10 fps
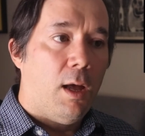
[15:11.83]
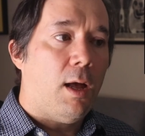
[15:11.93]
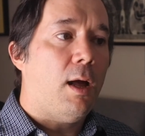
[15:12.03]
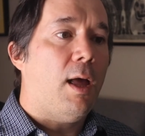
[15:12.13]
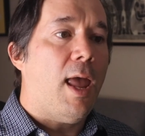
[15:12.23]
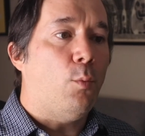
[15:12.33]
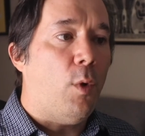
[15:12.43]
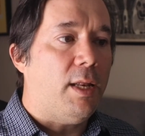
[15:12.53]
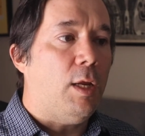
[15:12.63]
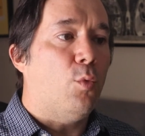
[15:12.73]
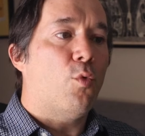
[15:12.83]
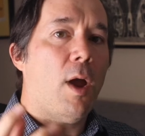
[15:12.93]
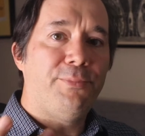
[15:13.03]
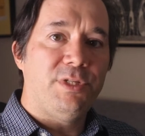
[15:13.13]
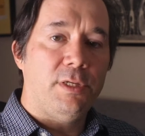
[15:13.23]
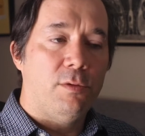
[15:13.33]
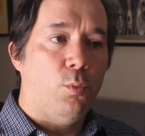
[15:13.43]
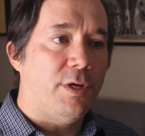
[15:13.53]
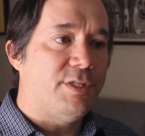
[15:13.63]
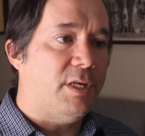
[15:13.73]
And what erupted
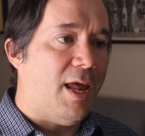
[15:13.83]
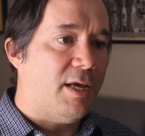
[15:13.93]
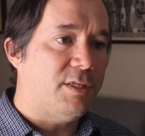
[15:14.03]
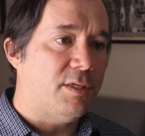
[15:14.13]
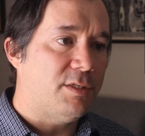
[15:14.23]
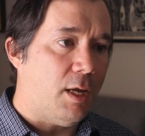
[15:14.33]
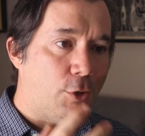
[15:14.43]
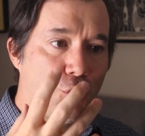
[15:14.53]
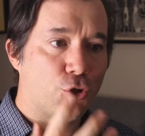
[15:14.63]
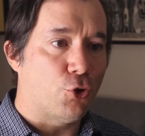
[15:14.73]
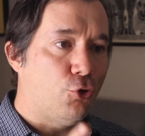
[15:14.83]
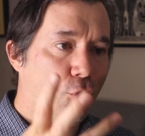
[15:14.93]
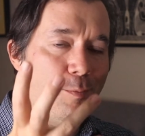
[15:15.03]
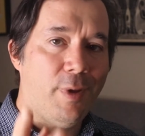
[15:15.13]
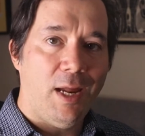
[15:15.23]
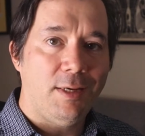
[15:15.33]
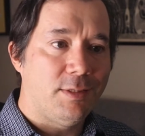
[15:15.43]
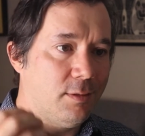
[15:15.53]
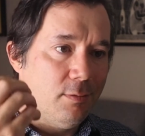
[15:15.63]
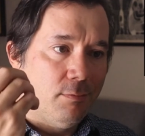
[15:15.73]
was, in essence, a
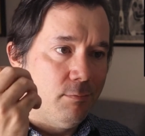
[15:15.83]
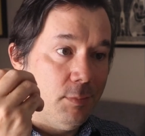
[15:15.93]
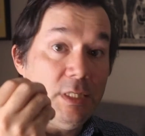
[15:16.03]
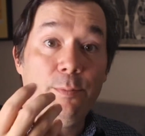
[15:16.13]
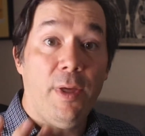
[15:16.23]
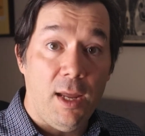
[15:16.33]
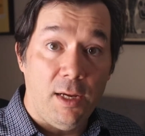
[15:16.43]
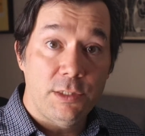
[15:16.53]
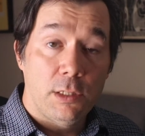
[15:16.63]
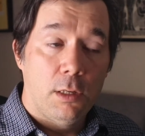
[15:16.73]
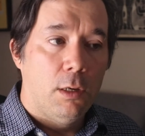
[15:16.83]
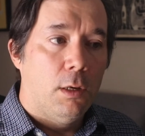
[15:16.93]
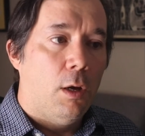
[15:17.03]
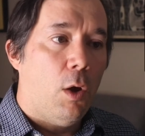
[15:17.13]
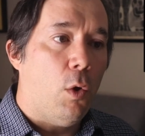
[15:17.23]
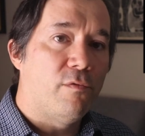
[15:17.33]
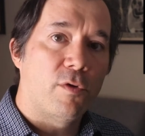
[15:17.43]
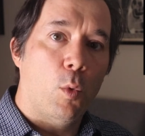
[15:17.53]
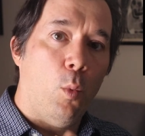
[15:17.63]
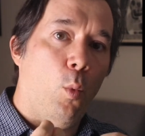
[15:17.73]
journal-based debate
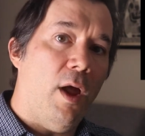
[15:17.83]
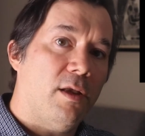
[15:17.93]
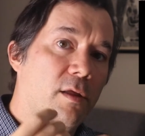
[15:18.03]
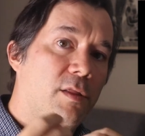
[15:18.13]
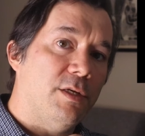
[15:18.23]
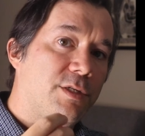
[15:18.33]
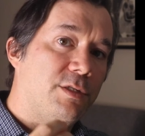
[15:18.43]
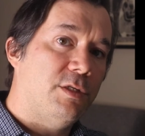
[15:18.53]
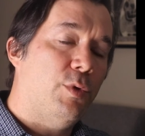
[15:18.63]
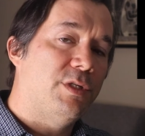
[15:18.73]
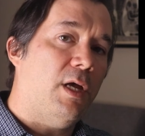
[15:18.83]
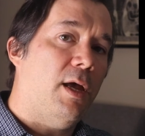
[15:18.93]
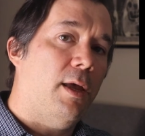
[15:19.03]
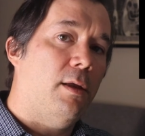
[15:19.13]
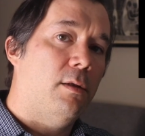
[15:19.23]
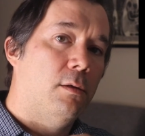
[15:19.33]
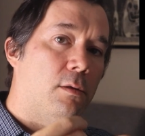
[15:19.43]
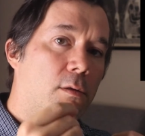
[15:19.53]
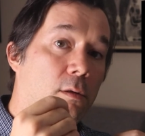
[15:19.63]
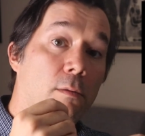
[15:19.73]
over what this suicide
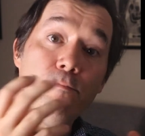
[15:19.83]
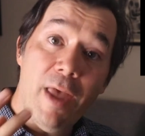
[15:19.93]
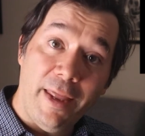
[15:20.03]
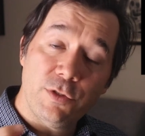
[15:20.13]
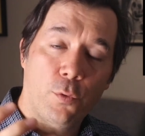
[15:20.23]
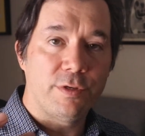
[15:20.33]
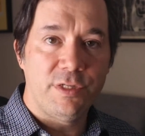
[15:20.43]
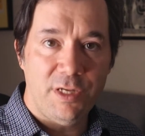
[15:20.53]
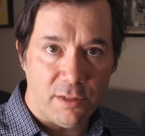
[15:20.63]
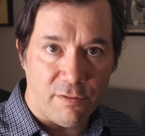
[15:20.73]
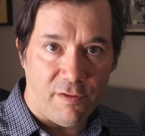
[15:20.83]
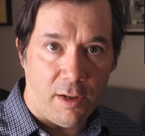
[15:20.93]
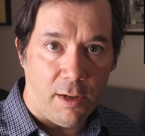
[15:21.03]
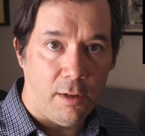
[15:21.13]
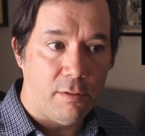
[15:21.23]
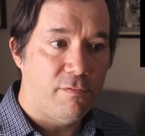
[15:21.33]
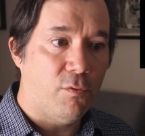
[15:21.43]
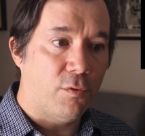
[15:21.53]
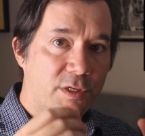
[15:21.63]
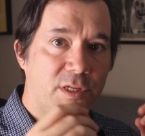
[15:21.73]
meant or signified
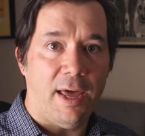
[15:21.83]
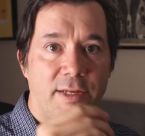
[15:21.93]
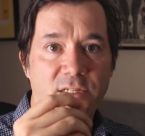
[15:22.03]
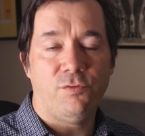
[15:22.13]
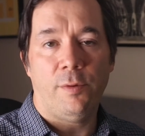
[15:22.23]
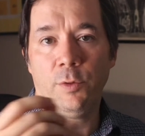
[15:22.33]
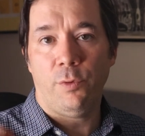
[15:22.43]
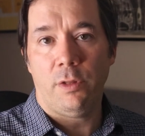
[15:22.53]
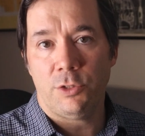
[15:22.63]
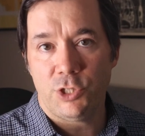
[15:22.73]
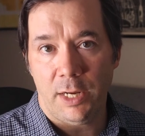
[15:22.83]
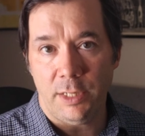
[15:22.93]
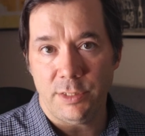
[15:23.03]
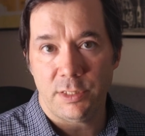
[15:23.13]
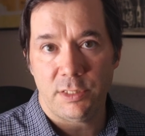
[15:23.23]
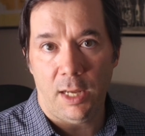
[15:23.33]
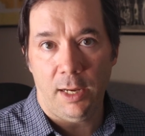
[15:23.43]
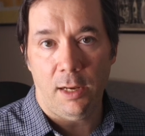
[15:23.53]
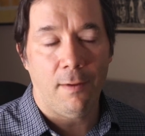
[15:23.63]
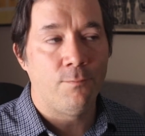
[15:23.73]
for the status of women within Chinese
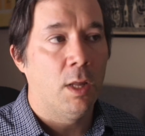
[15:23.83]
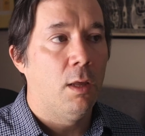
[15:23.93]
society.